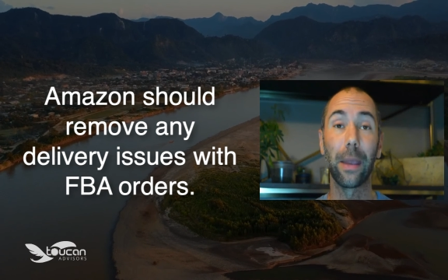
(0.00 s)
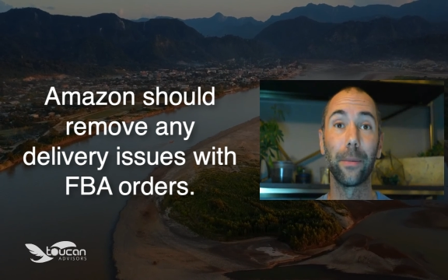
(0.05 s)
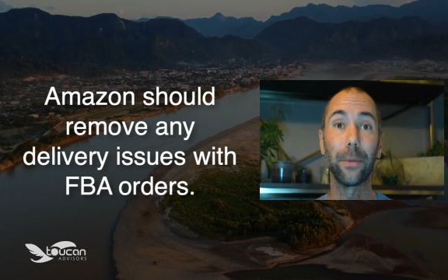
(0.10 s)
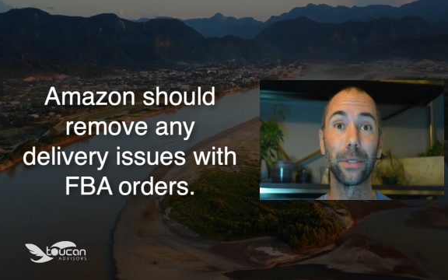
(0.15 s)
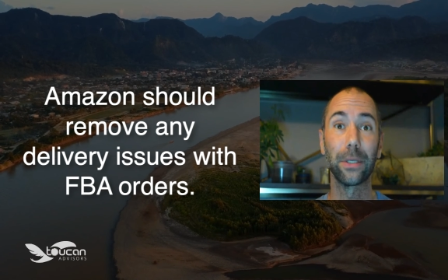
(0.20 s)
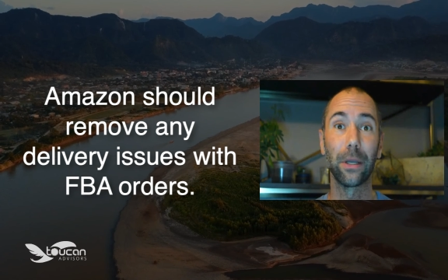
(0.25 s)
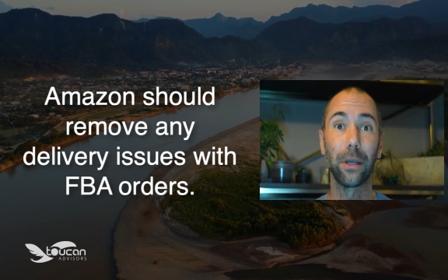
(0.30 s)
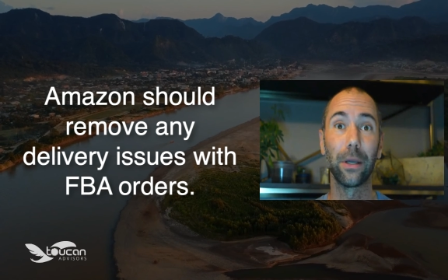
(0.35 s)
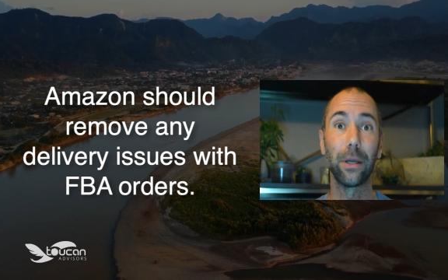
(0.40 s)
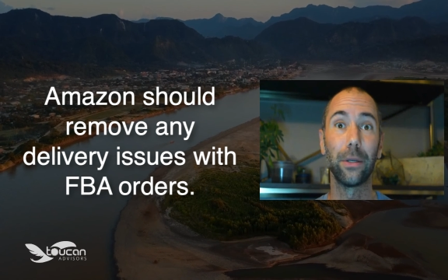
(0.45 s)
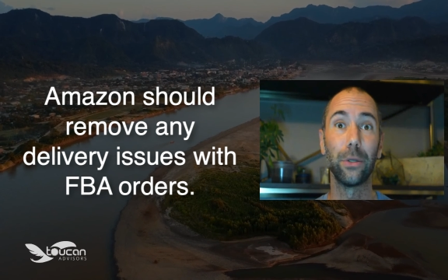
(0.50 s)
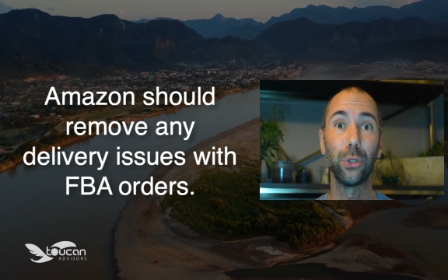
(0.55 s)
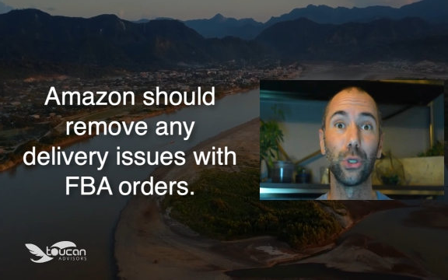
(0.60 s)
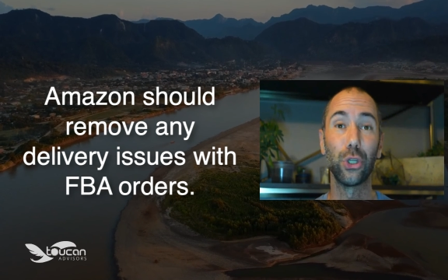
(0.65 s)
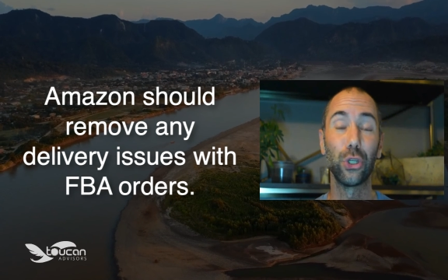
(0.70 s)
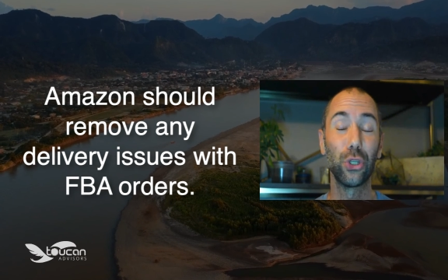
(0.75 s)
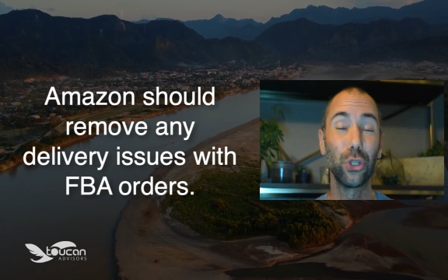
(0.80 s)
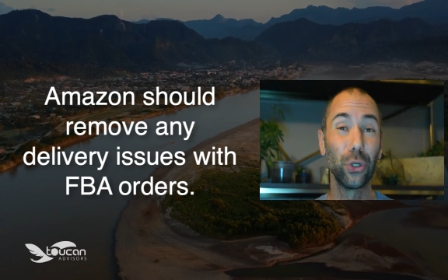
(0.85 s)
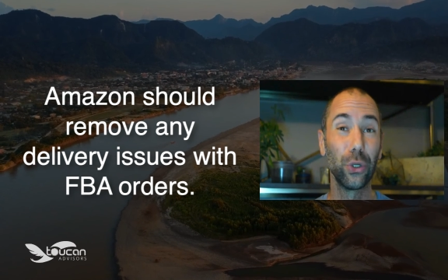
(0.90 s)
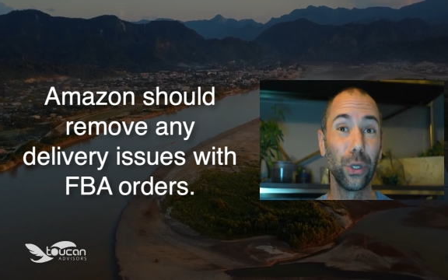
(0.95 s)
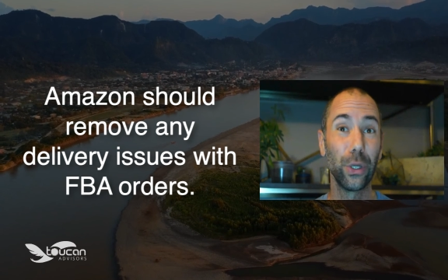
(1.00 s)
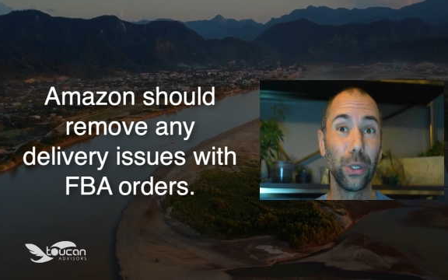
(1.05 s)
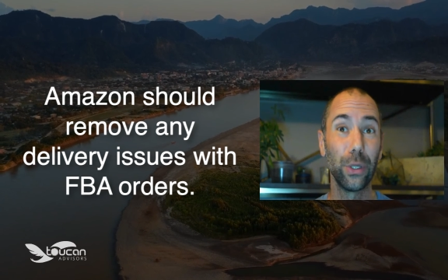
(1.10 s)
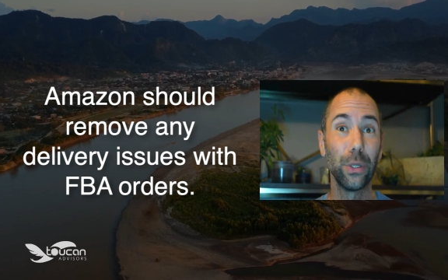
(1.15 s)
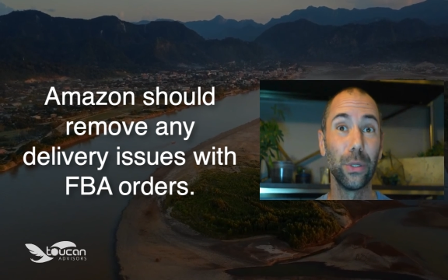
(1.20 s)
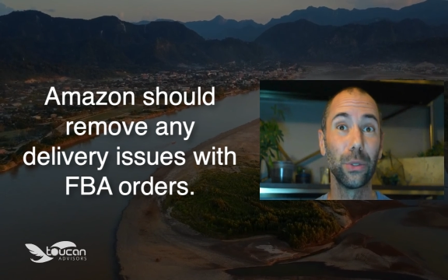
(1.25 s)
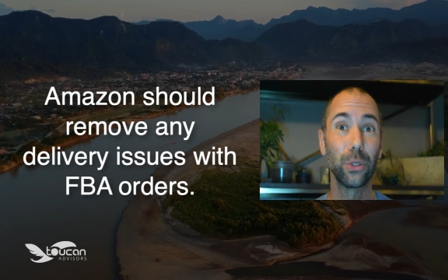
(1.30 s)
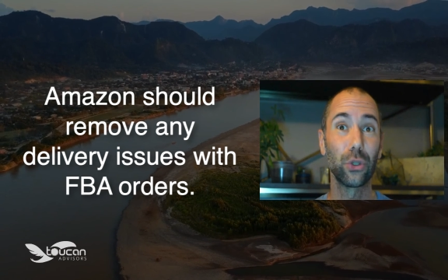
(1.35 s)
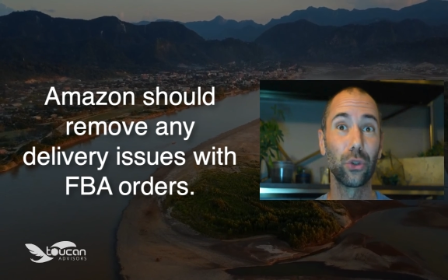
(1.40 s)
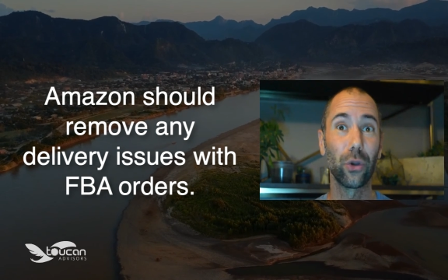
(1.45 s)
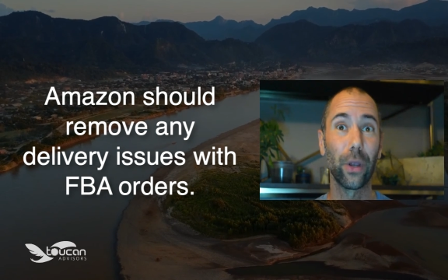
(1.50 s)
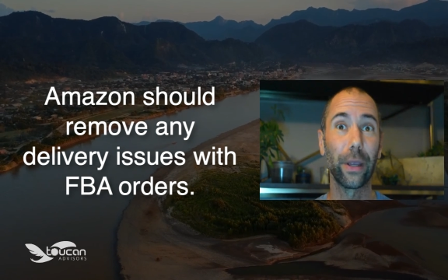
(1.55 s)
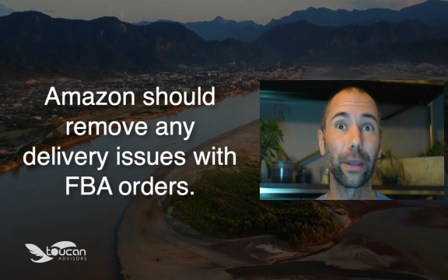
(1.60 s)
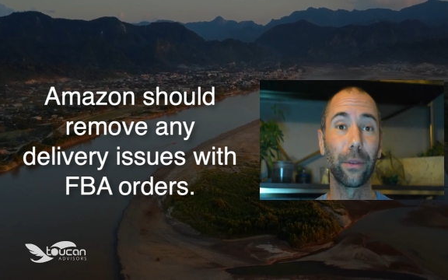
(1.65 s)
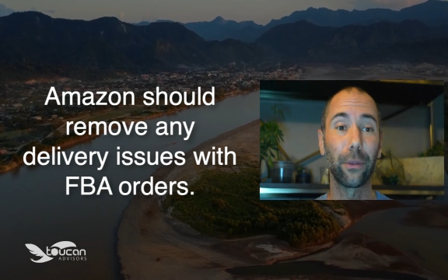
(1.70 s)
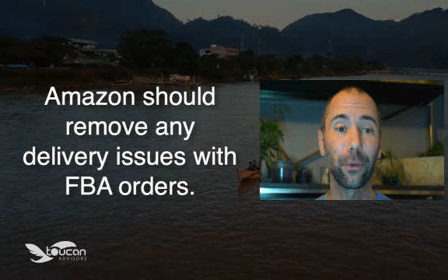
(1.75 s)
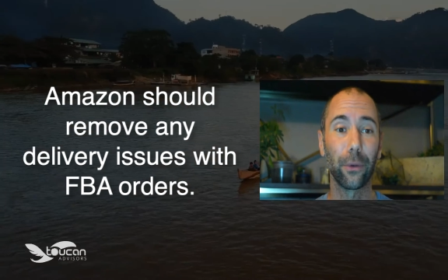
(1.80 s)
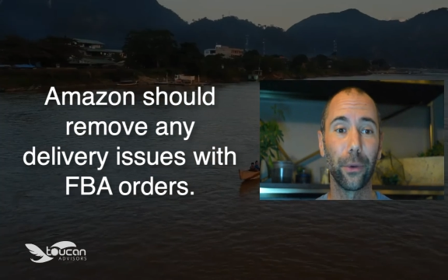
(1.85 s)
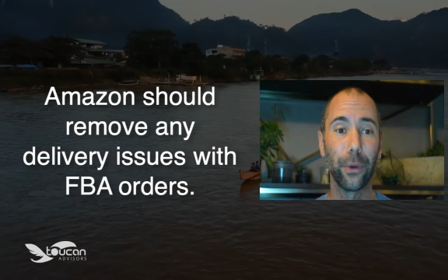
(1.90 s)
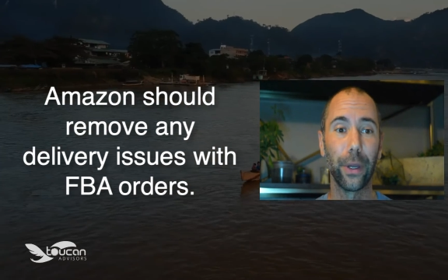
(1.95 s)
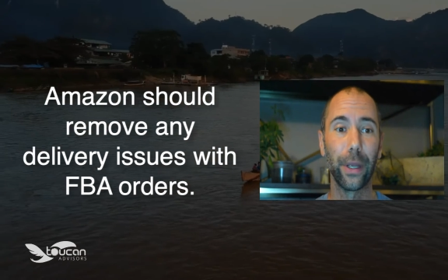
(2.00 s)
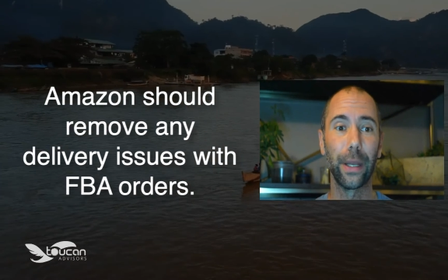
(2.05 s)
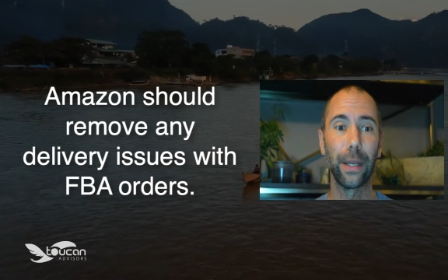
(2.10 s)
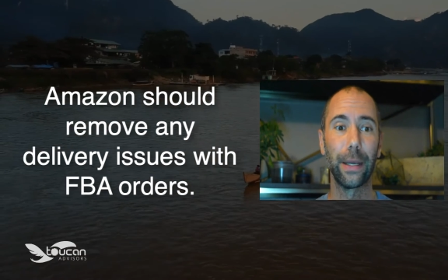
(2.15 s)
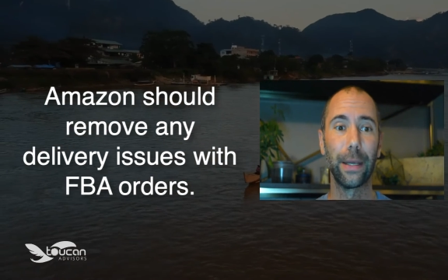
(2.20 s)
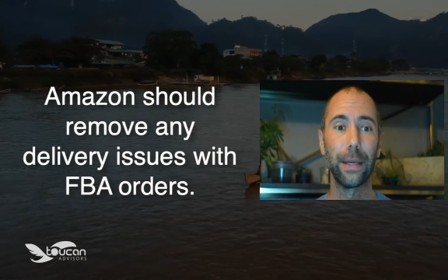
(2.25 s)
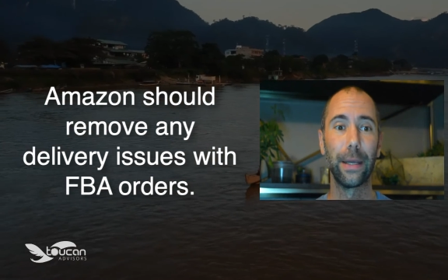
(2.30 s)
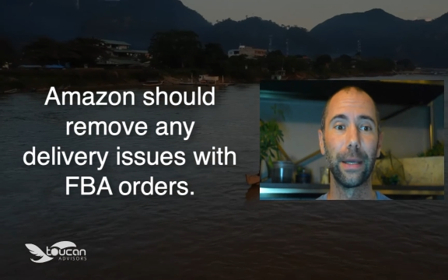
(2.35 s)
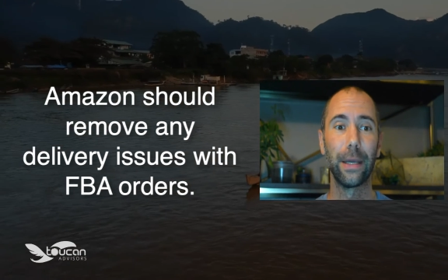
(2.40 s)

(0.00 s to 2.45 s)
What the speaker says: Amazon should strike through it.